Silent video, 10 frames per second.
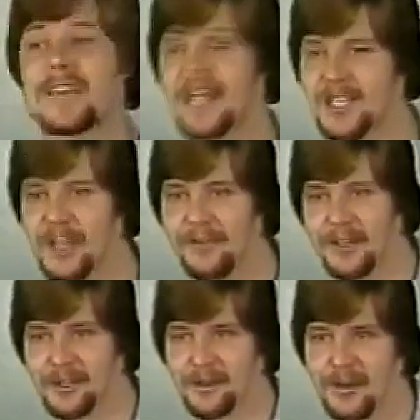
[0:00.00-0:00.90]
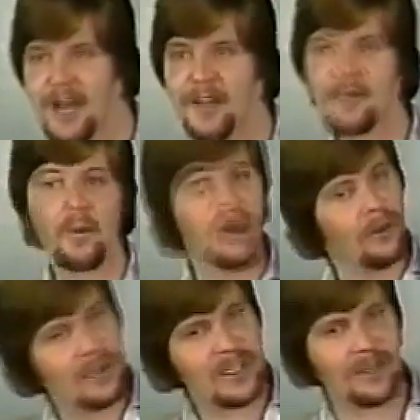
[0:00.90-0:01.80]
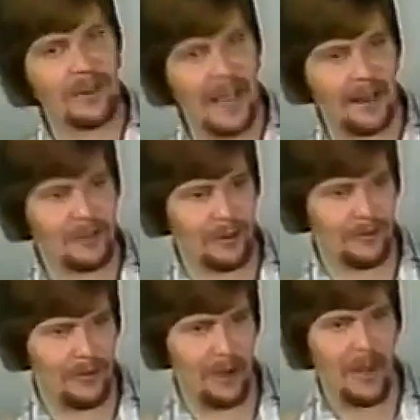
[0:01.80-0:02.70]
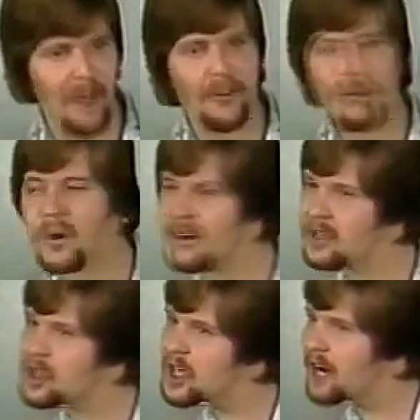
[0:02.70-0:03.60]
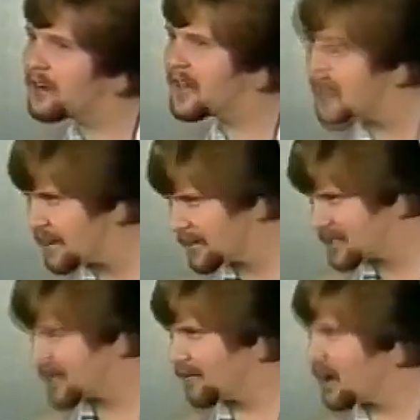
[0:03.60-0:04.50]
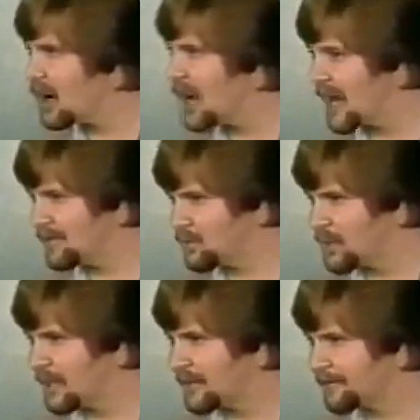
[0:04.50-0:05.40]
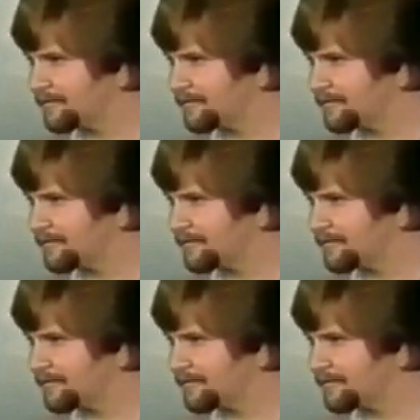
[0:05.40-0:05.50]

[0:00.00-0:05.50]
thanksgiving to, that we're to receive counsel from, that we're to share the intimacy of our lives with.